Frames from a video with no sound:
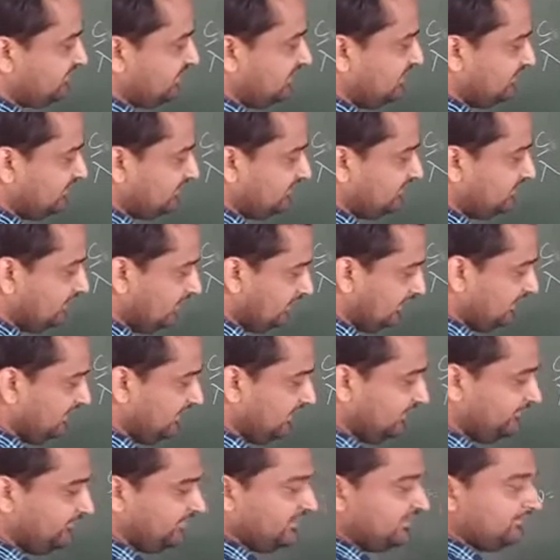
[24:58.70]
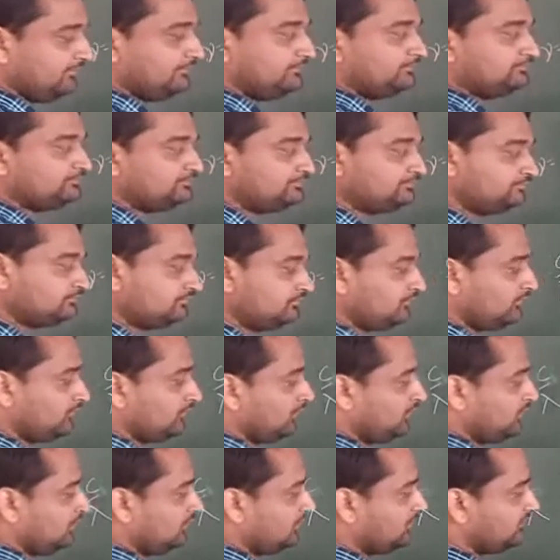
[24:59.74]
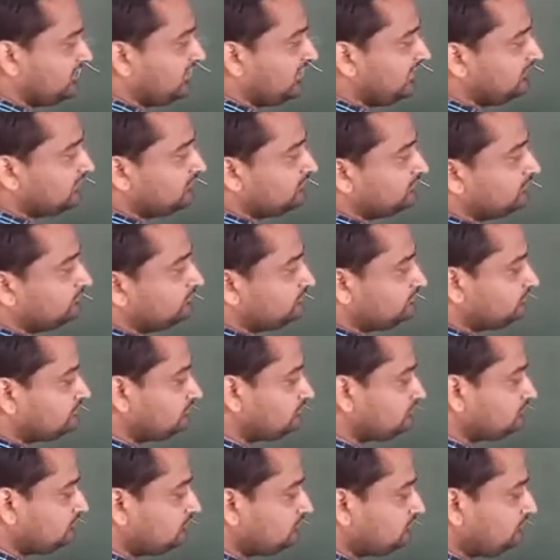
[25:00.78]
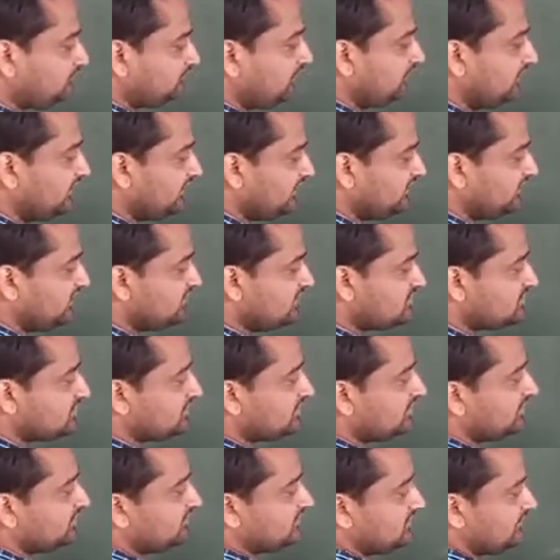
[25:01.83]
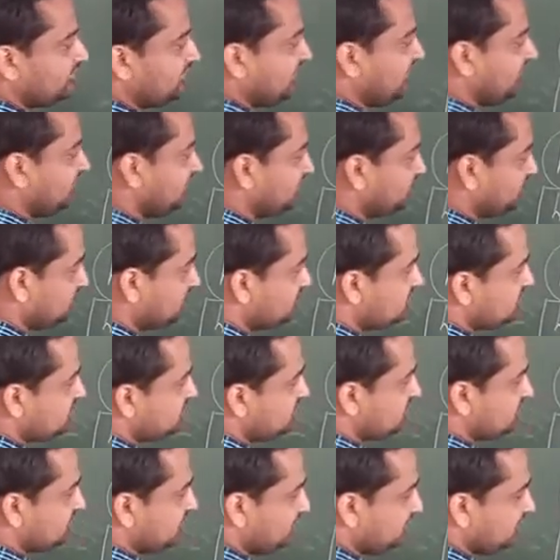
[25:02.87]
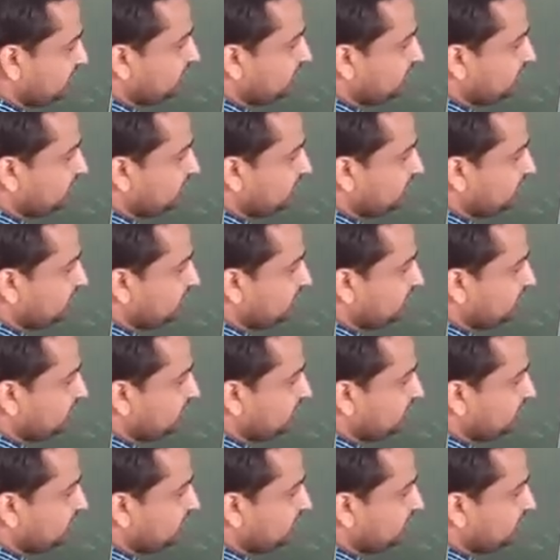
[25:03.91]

by lambda, then H is the Planck's constant, mu